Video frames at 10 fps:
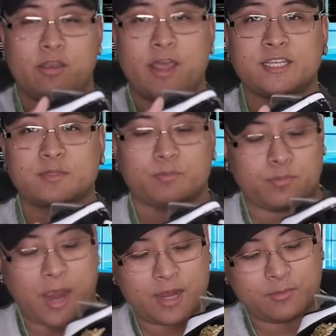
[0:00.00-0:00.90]
Nice
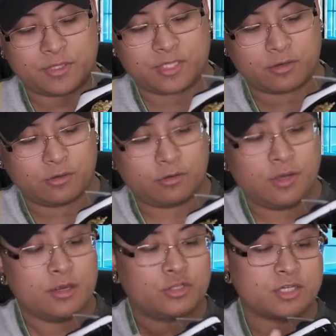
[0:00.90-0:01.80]
patent
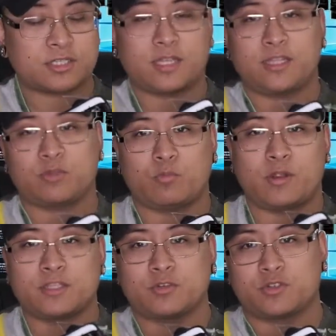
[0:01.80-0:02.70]
material, just like the
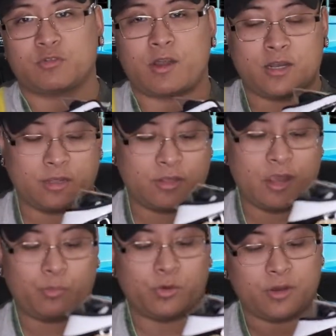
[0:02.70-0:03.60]
ones surrounding the
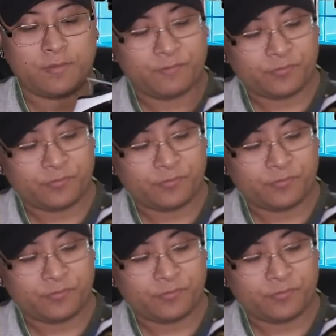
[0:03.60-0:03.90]
upper.